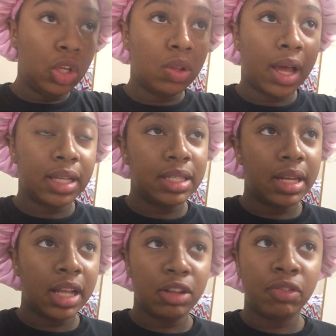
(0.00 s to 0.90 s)
you like
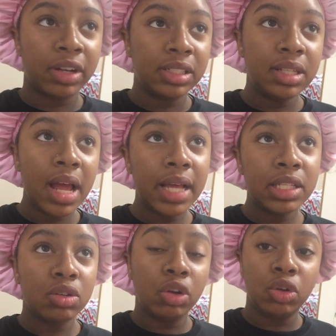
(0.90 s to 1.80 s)
sit at the front
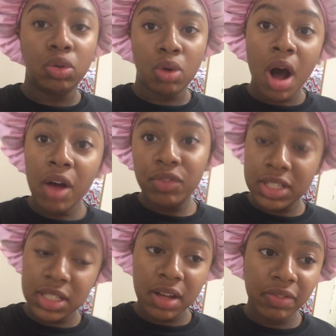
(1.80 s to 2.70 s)
desk or you do
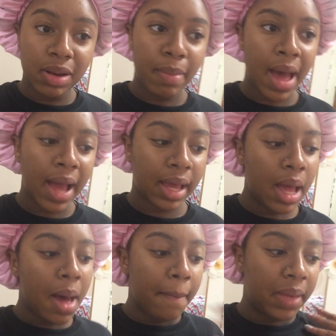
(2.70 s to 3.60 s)
office stuff in the back
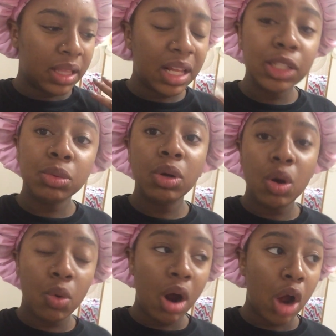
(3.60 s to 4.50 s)
but that's what a
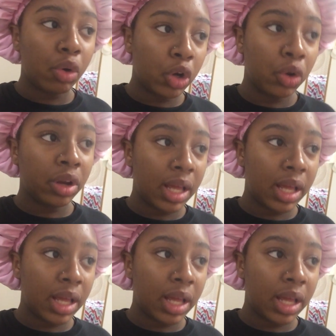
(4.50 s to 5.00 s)
warhawk recruiter